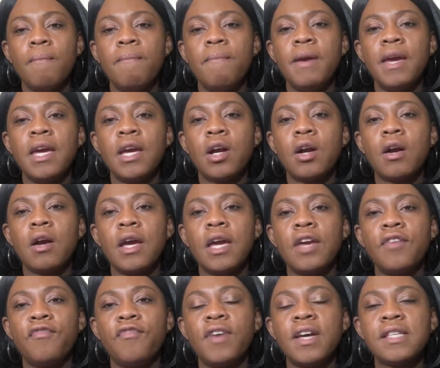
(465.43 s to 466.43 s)

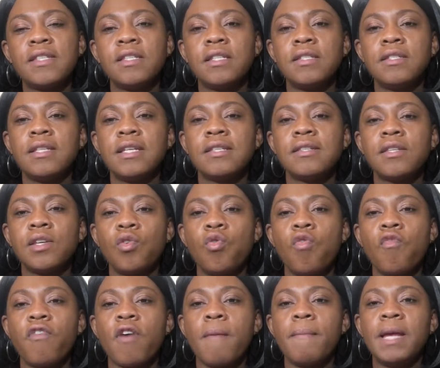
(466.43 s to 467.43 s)
versus the
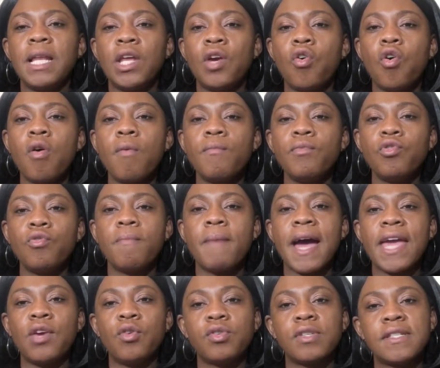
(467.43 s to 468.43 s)
single-family home you
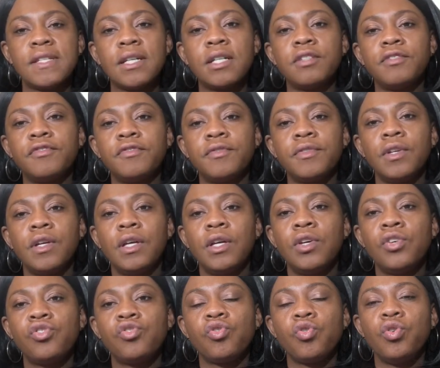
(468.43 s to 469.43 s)
by yourself.
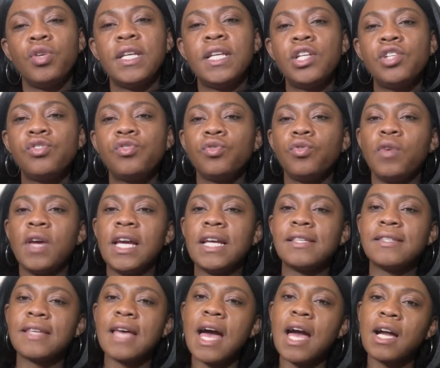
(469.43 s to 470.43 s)
So you need to know
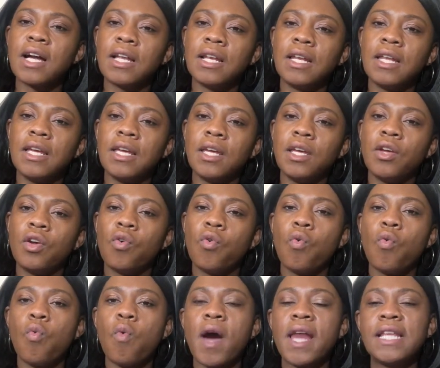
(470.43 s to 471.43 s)
exactly
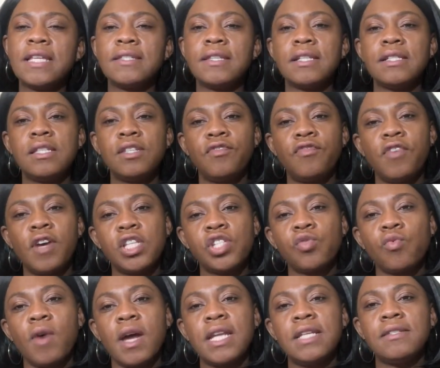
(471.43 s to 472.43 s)
what is the
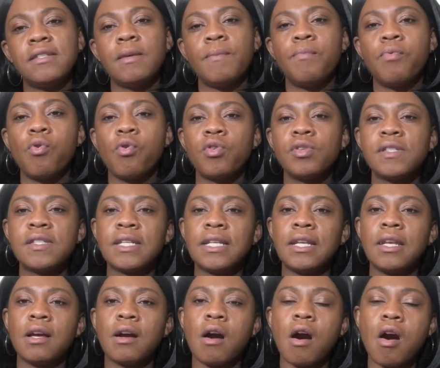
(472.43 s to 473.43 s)
difference, what is the pros
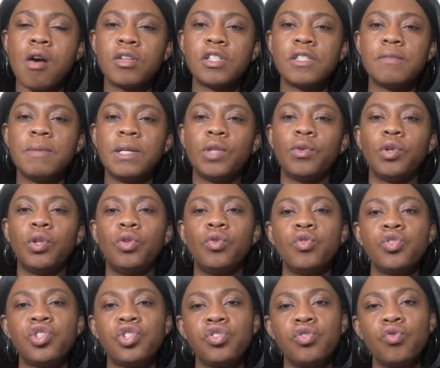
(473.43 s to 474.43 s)
and the cons between
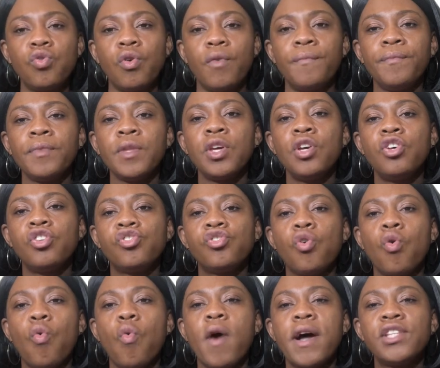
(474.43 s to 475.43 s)
those two.
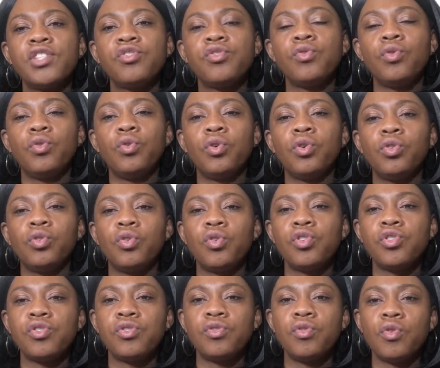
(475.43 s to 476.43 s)
So once you know
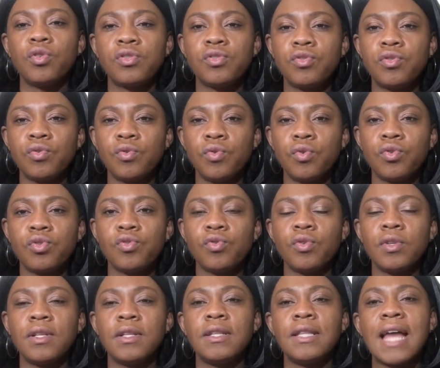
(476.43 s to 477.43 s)
those two, so
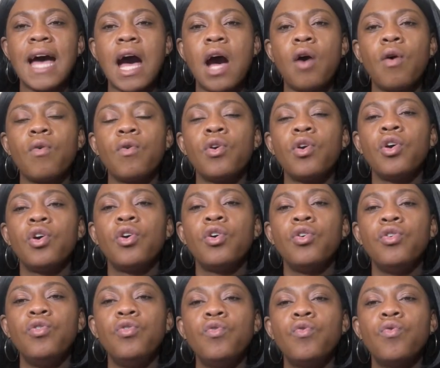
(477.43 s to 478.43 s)
now
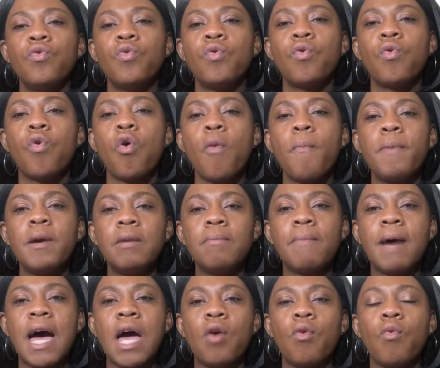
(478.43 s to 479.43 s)
you open
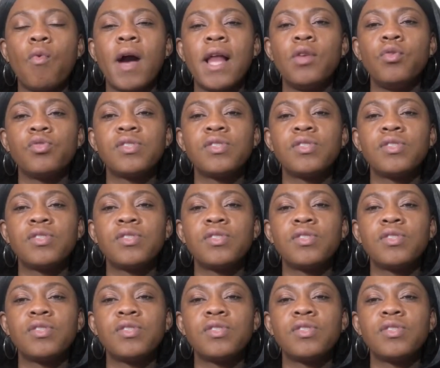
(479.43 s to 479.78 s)
mind while you